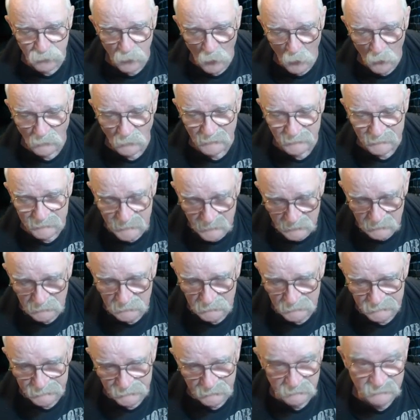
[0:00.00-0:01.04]

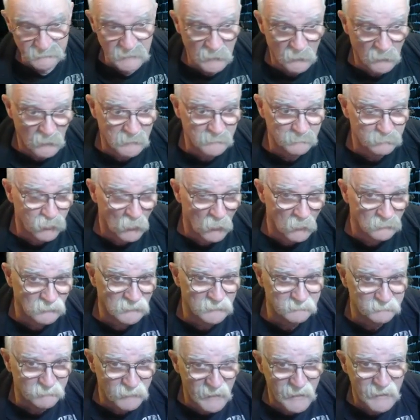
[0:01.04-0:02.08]
PaulieNickels, or now I'm
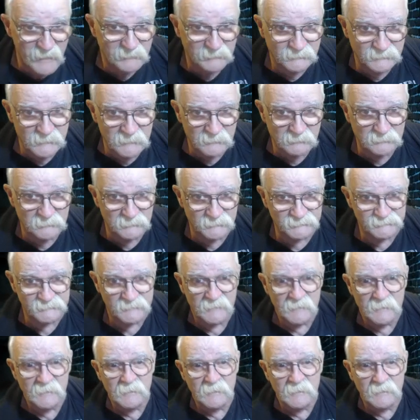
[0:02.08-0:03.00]
PaulieBagANickels,